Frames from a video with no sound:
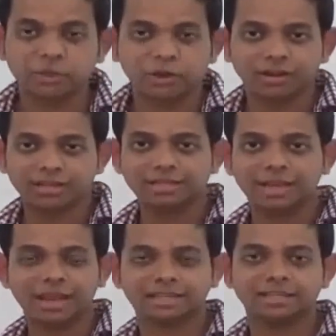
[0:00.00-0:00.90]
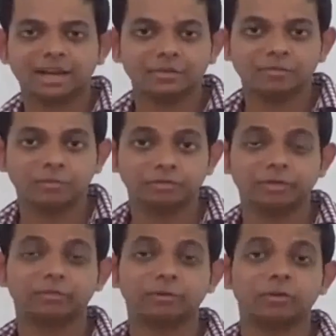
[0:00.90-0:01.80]
Join us next time. We'll
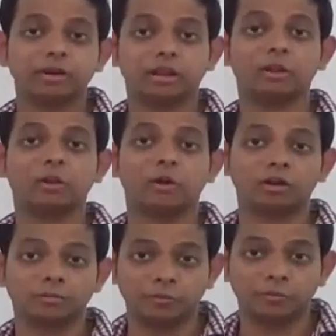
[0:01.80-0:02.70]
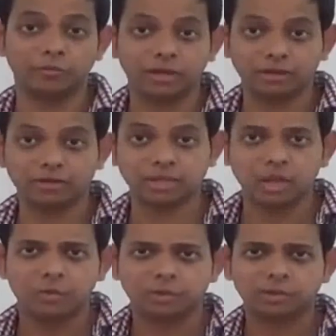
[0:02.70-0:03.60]
be uploading a lot more videos